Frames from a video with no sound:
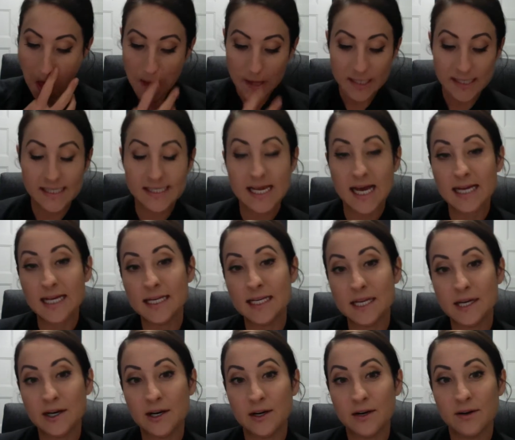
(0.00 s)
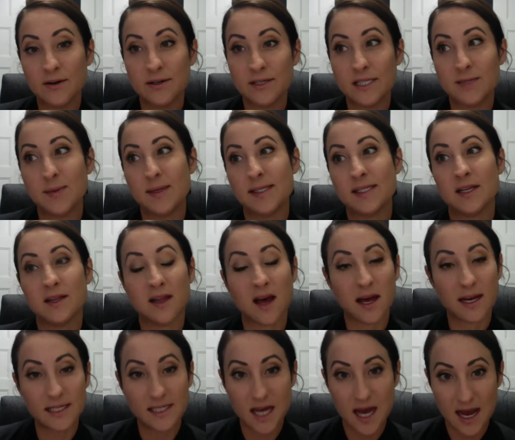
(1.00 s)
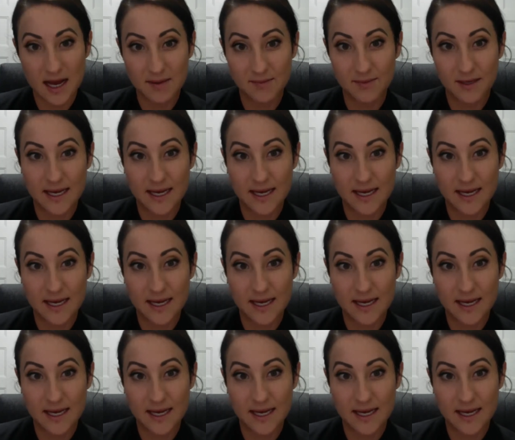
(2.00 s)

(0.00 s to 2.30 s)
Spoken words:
The second year spends a lot of time